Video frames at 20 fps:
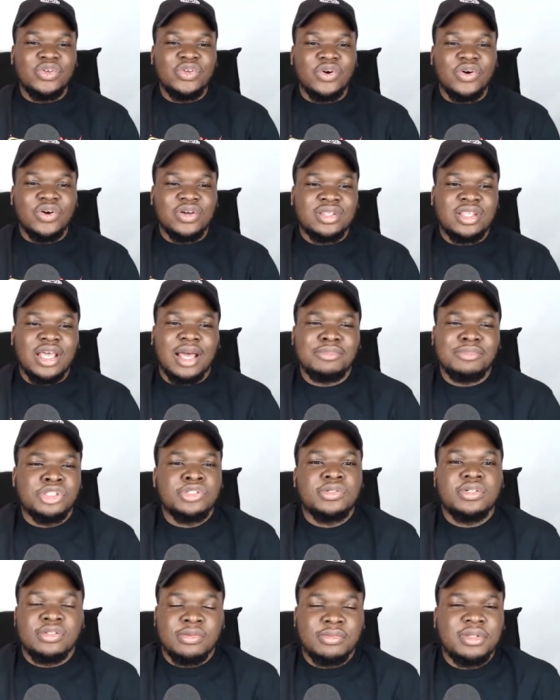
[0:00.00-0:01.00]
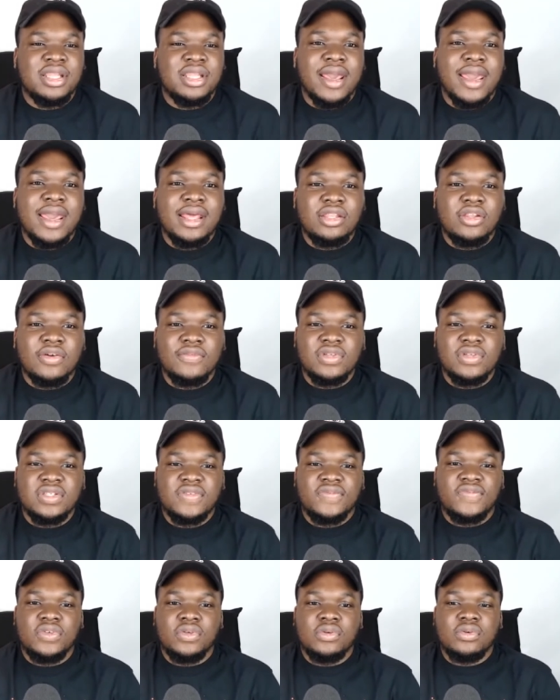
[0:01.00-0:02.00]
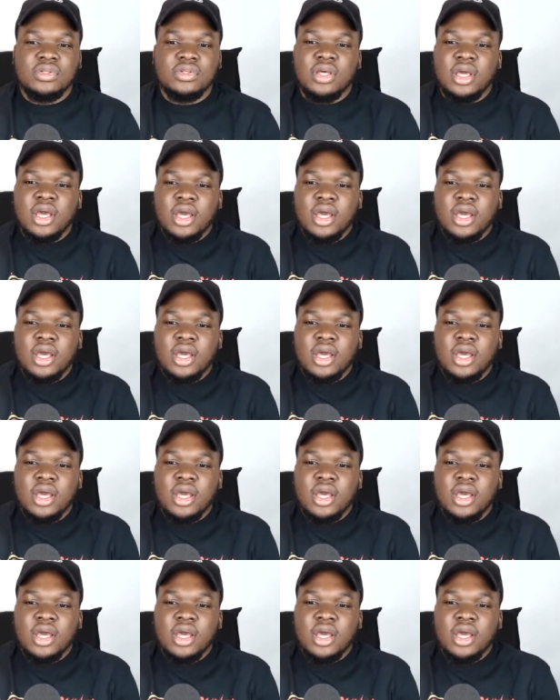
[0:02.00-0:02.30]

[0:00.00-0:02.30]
or I'm sure this will be the end of this feud,